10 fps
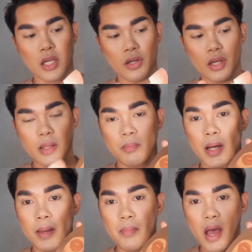here in
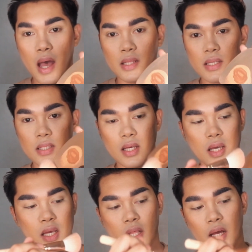my palette,
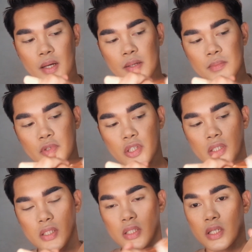and I'm
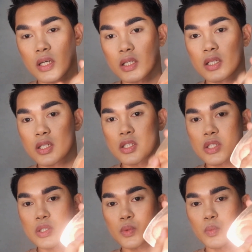just gonna
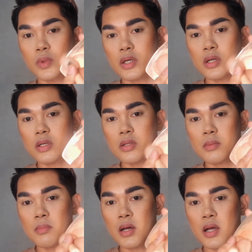
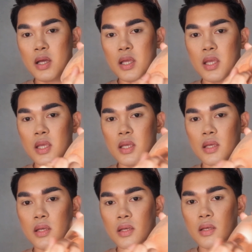swirl my
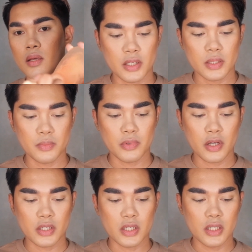blush
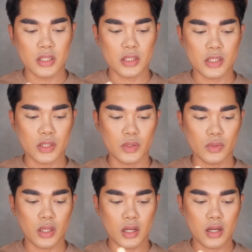brush into
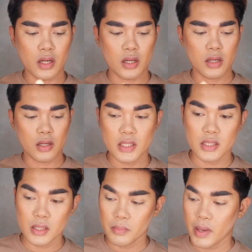the
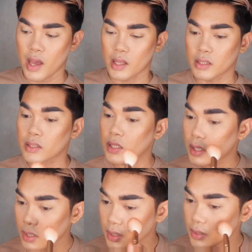mixing palette
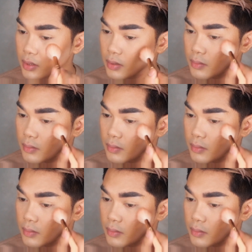and